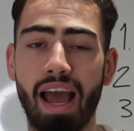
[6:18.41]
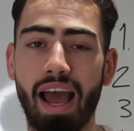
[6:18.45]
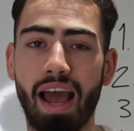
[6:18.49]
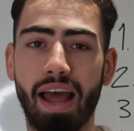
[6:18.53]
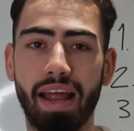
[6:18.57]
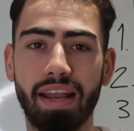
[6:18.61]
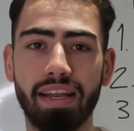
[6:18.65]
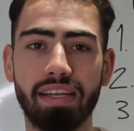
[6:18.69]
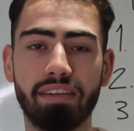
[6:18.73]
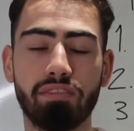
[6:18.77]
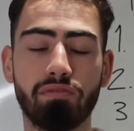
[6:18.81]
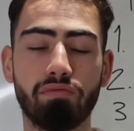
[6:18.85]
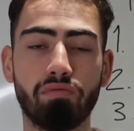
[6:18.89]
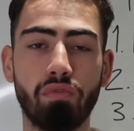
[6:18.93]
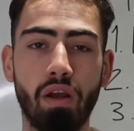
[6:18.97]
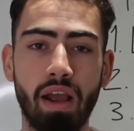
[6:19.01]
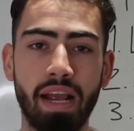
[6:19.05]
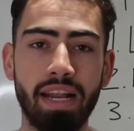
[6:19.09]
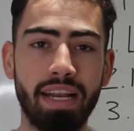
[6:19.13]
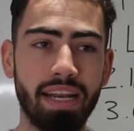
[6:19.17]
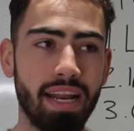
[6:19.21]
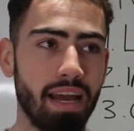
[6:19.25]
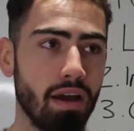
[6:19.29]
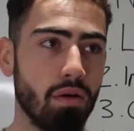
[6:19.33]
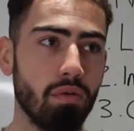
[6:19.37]
And
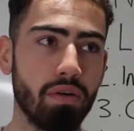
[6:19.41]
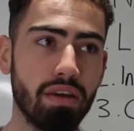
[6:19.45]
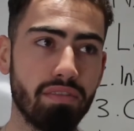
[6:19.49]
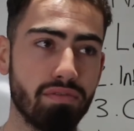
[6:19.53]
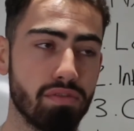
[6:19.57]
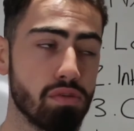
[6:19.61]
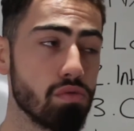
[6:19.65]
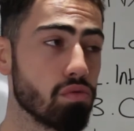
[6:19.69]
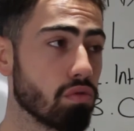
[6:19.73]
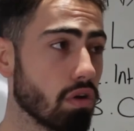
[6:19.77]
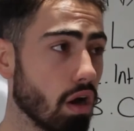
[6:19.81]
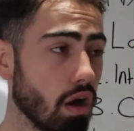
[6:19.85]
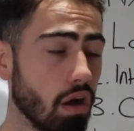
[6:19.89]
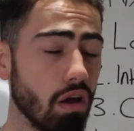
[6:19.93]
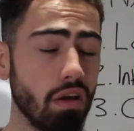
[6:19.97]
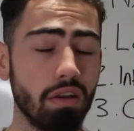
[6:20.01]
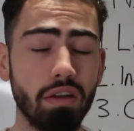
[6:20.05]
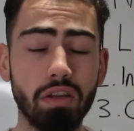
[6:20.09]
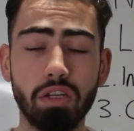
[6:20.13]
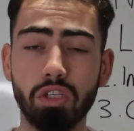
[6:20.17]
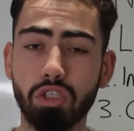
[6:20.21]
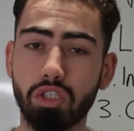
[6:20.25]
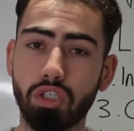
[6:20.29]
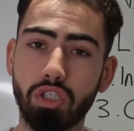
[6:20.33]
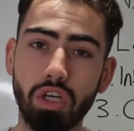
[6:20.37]
right now, if you
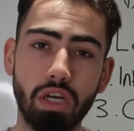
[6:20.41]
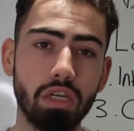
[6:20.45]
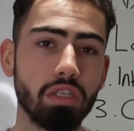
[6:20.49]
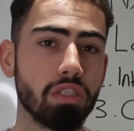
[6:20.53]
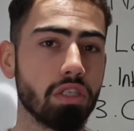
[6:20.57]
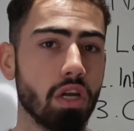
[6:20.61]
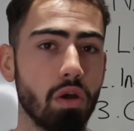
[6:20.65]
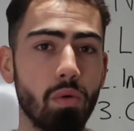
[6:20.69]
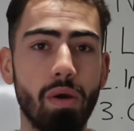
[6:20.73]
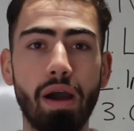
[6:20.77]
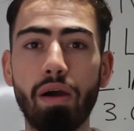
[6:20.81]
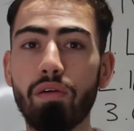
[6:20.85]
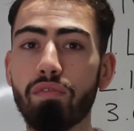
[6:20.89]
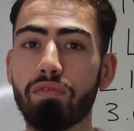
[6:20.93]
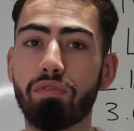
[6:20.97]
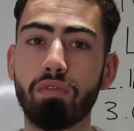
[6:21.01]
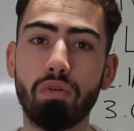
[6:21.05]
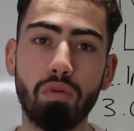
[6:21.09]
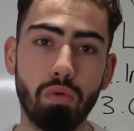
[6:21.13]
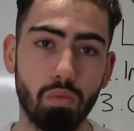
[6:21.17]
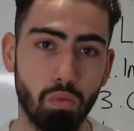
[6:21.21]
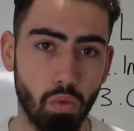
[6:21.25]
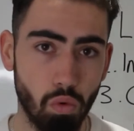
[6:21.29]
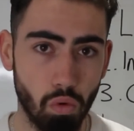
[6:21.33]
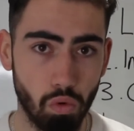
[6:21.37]
can't, just go out for
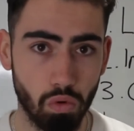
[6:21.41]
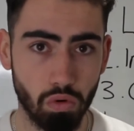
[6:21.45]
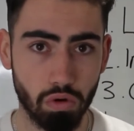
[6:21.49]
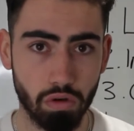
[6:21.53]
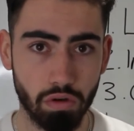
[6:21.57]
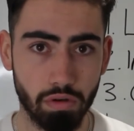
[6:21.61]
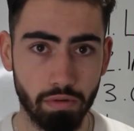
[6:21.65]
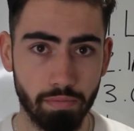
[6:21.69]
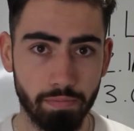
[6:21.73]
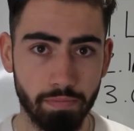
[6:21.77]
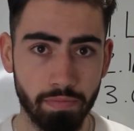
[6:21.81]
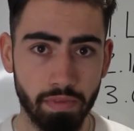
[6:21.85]
a walk.